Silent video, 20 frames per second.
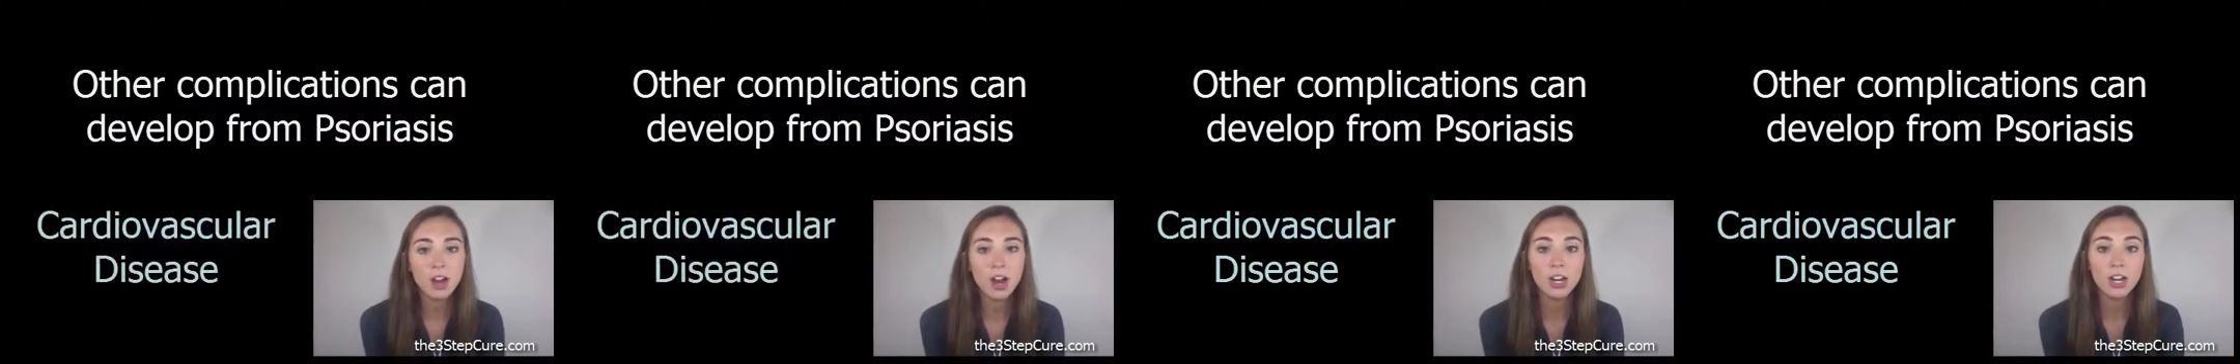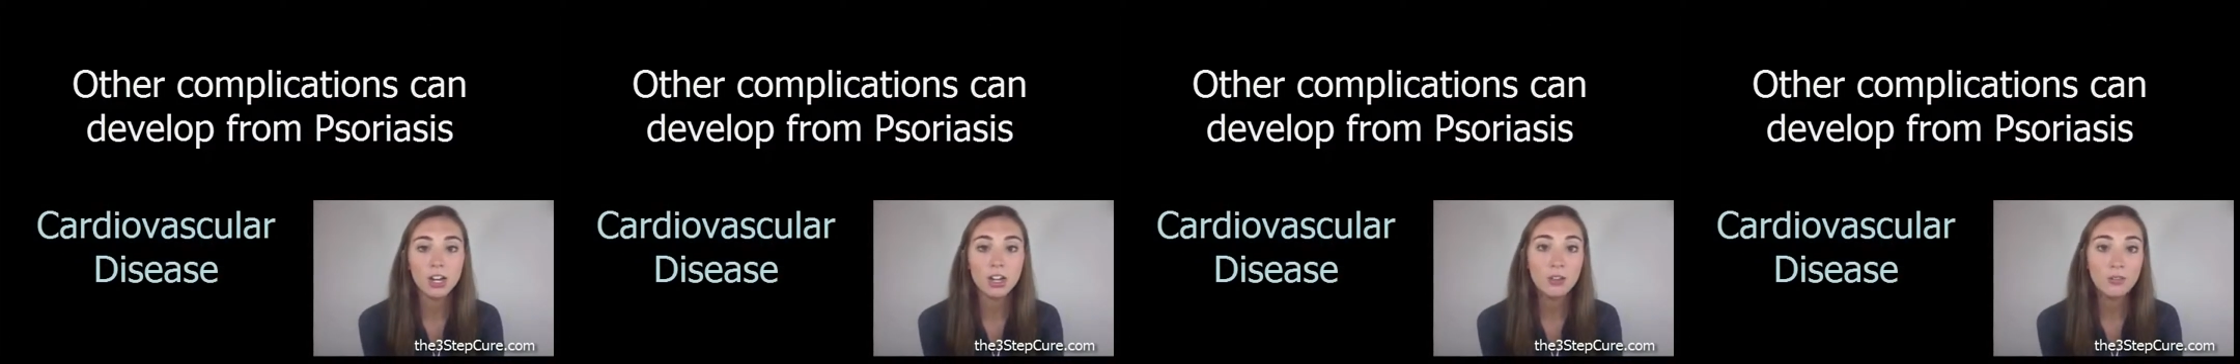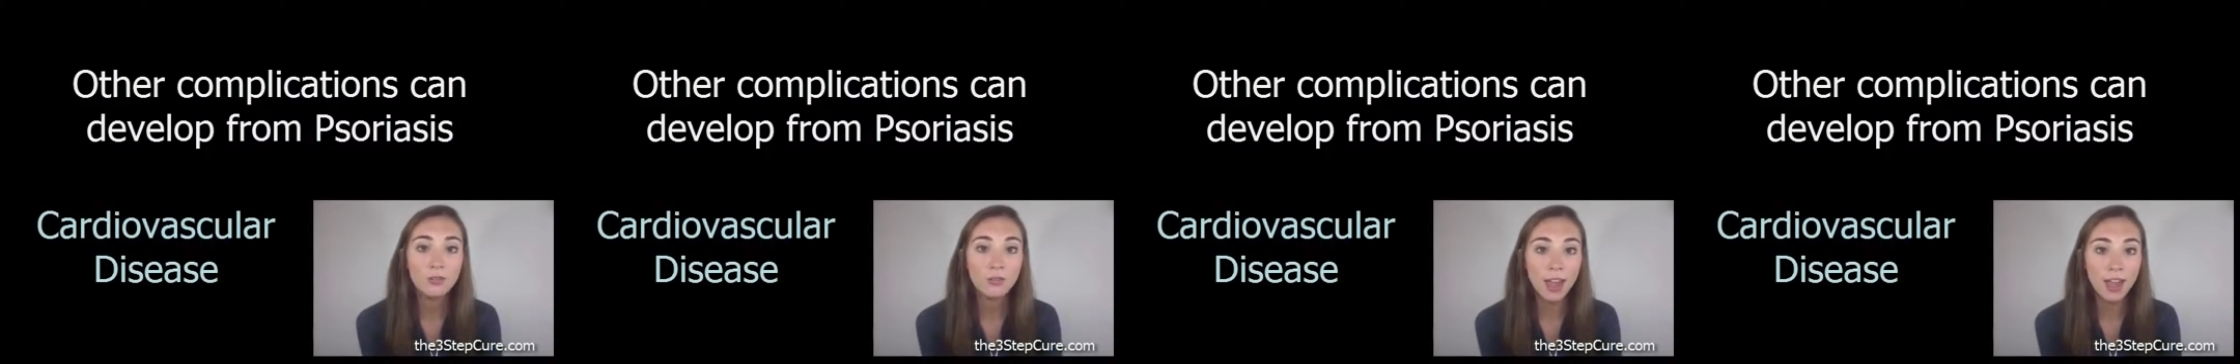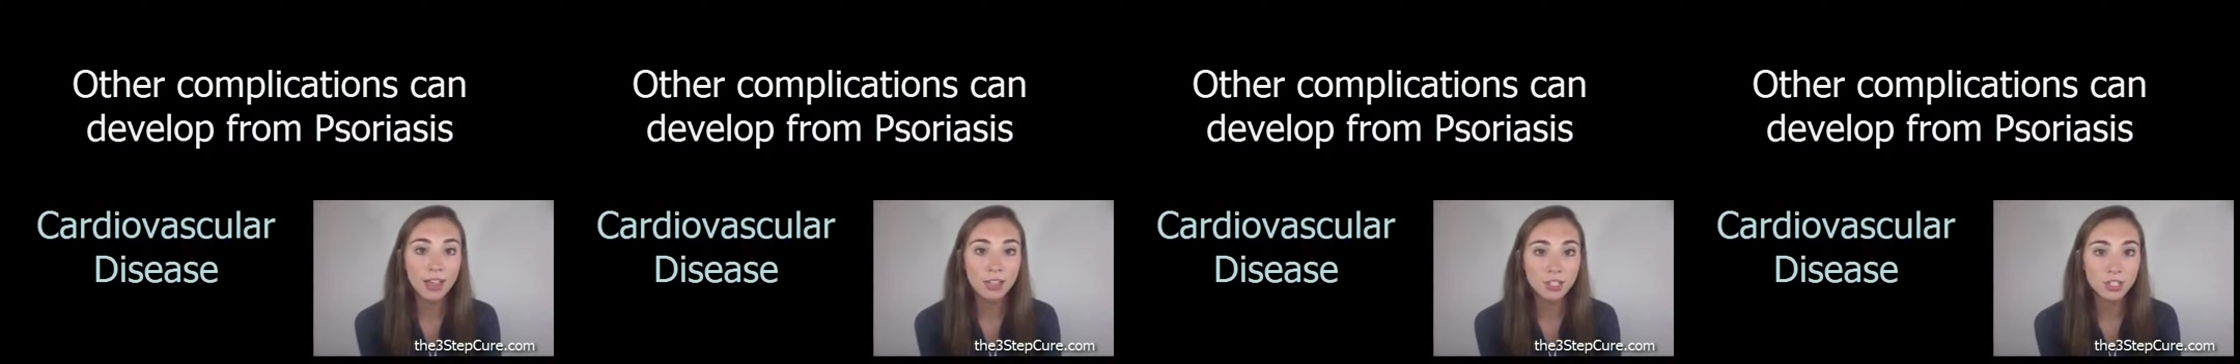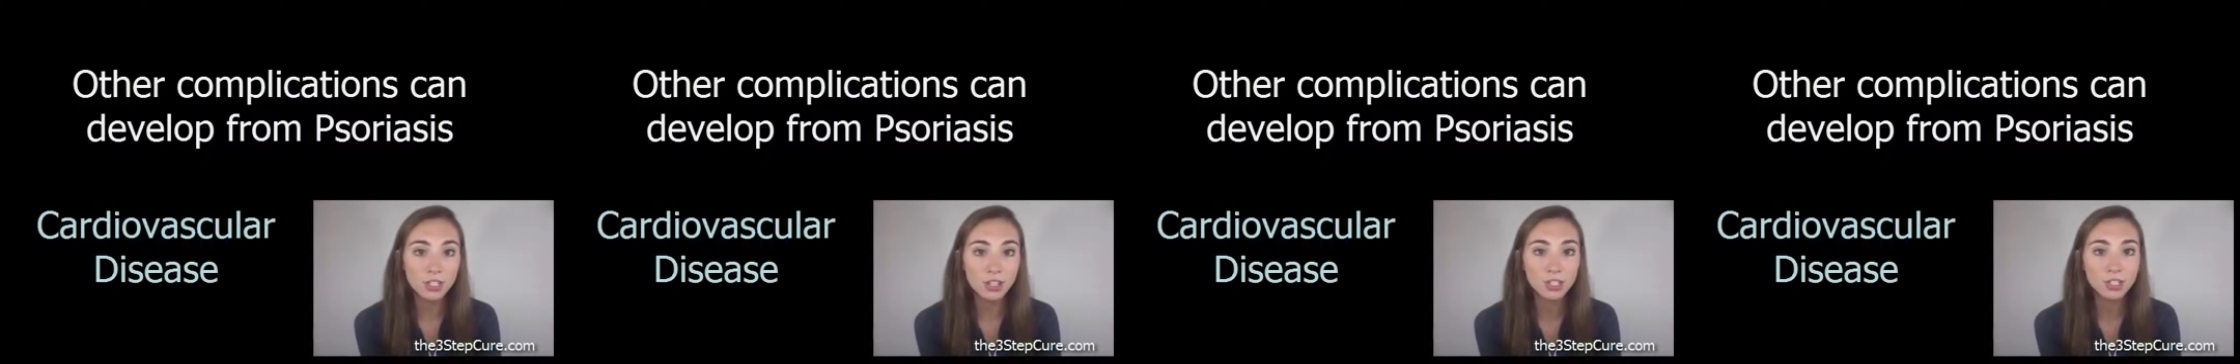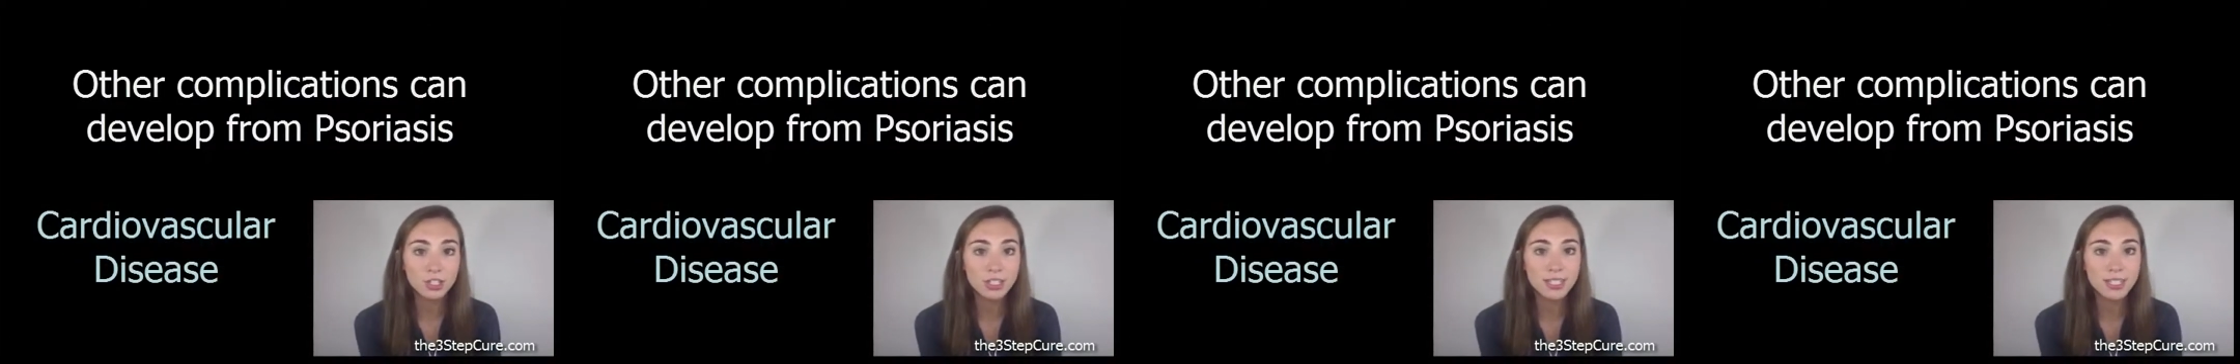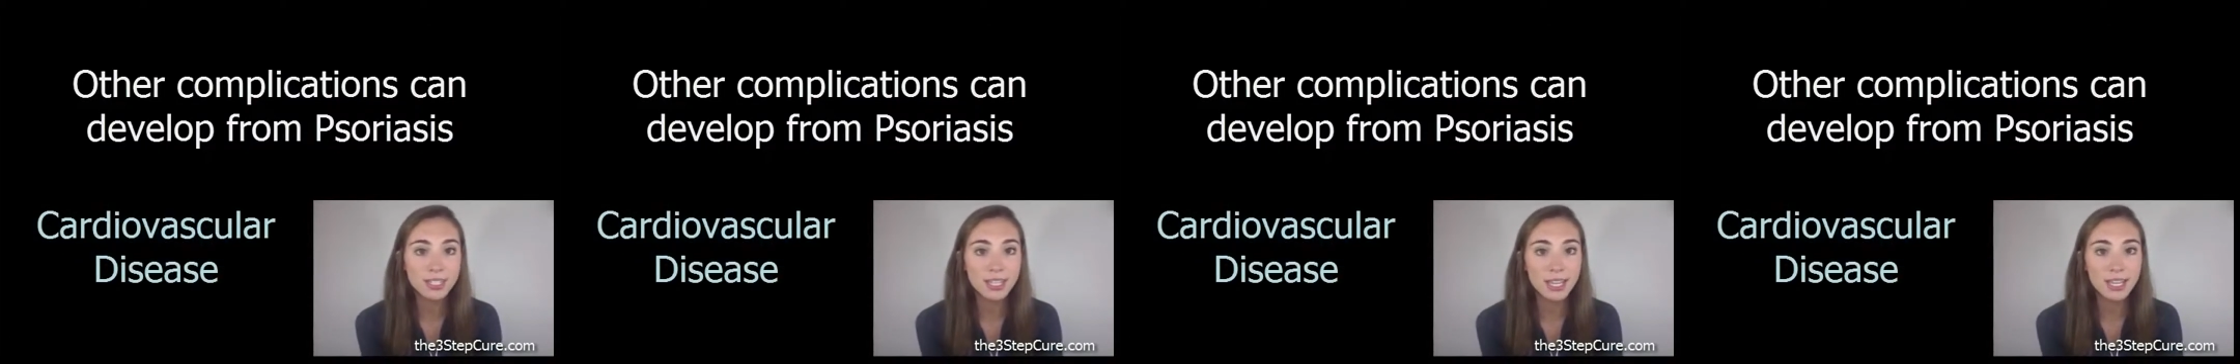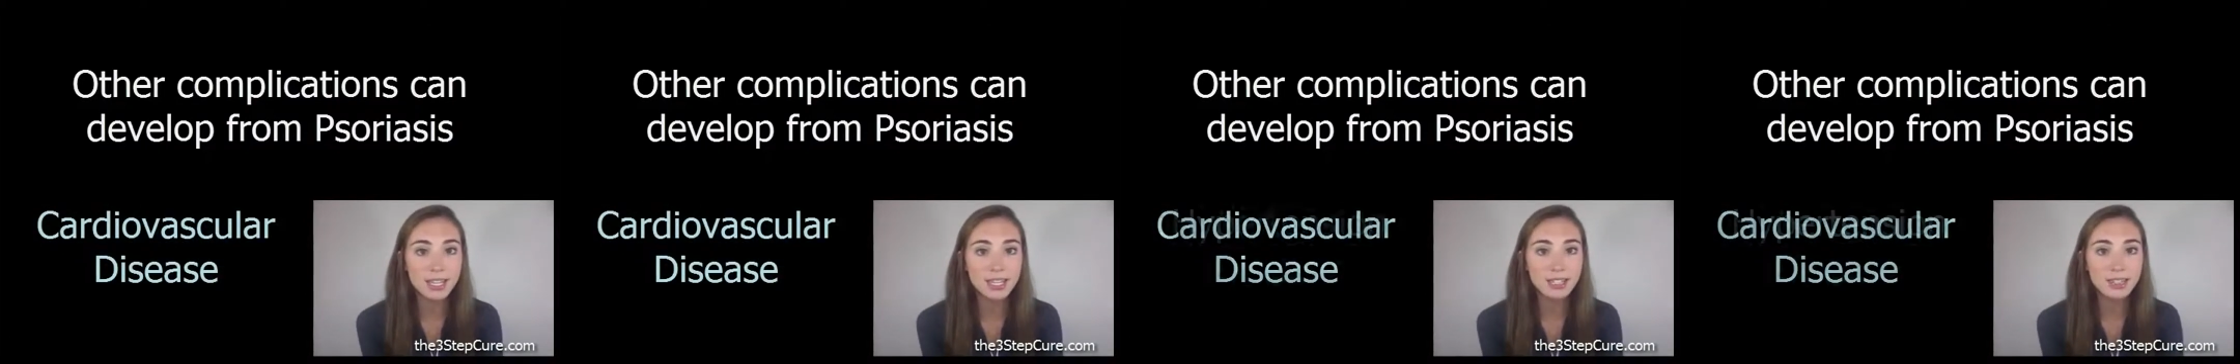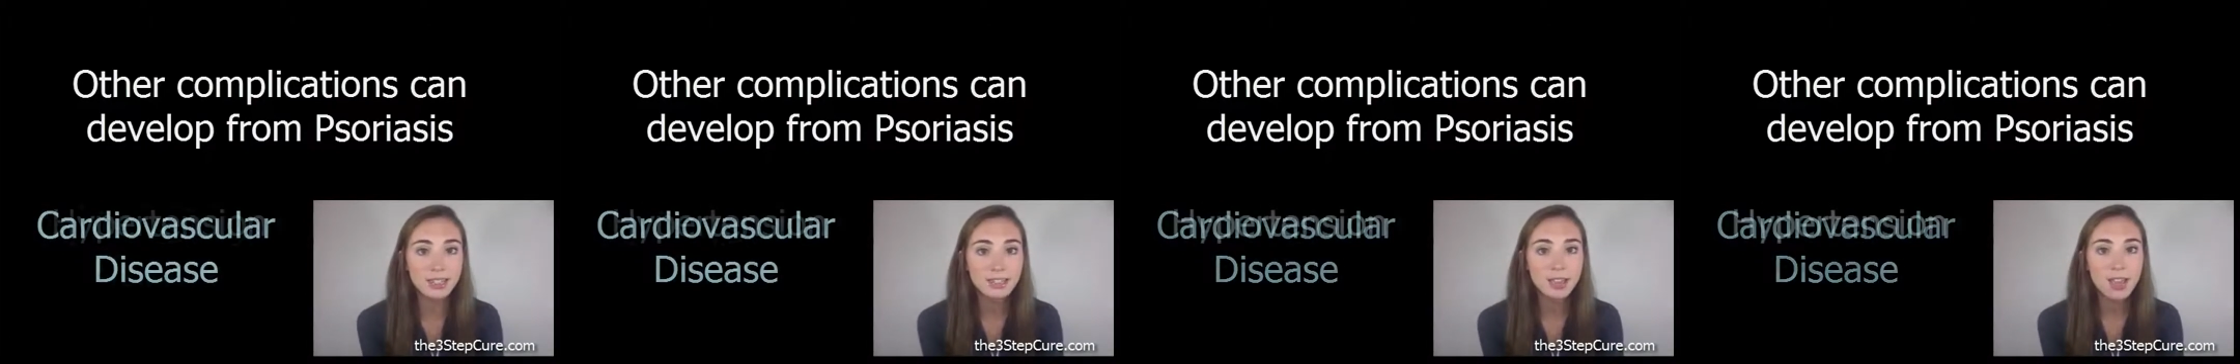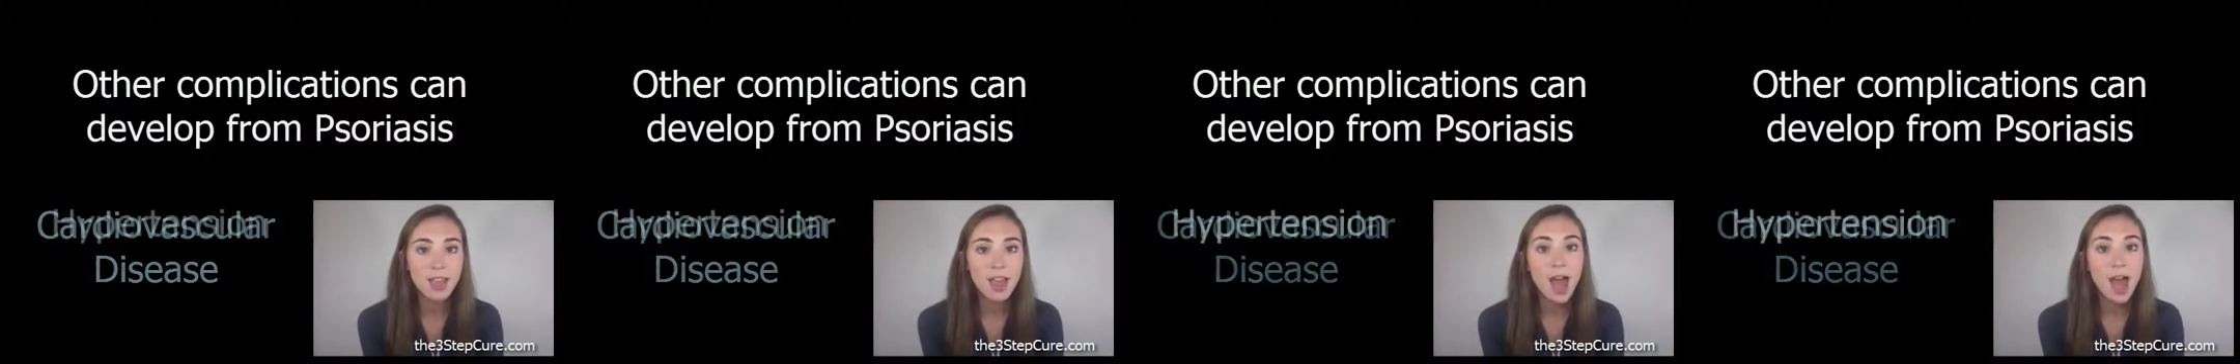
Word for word: cardiovascular disease,